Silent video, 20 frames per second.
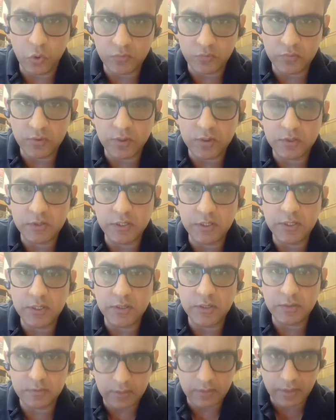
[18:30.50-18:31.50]
over
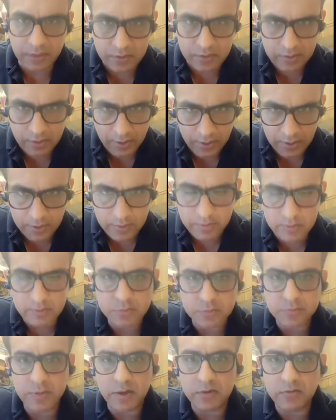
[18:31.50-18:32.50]
the entire
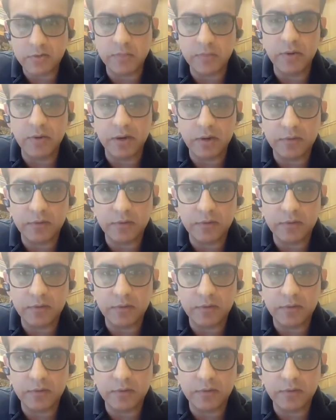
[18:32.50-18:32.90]
spectrum,